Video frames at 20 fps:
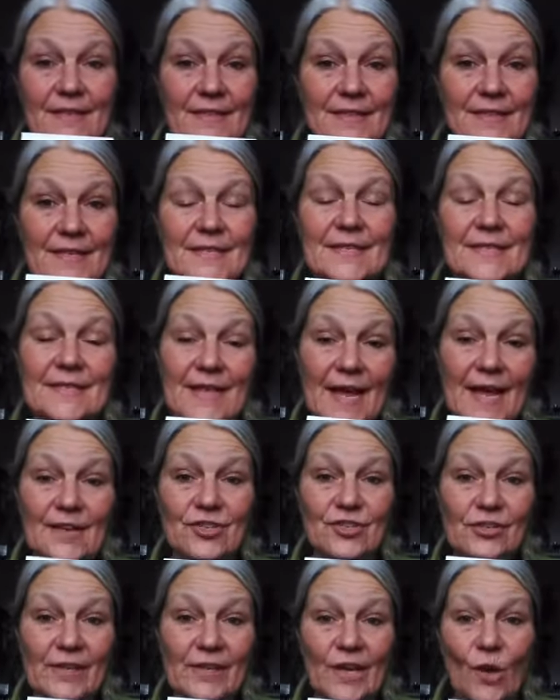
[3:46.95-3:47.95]
this is
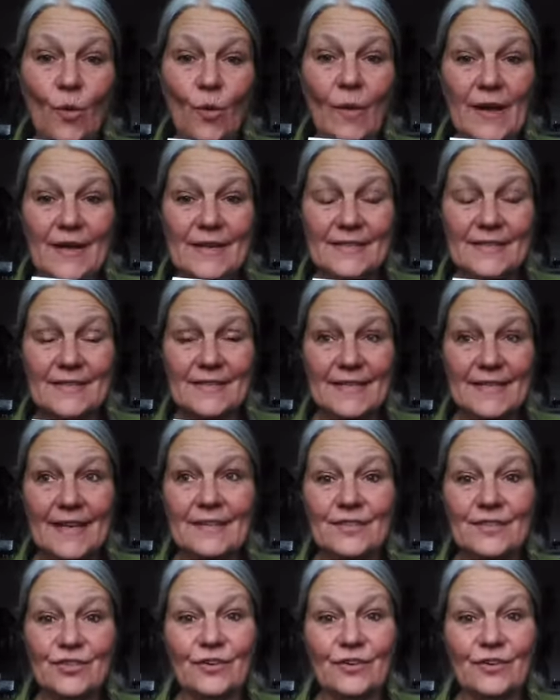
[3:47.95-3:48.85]
actually quite tender.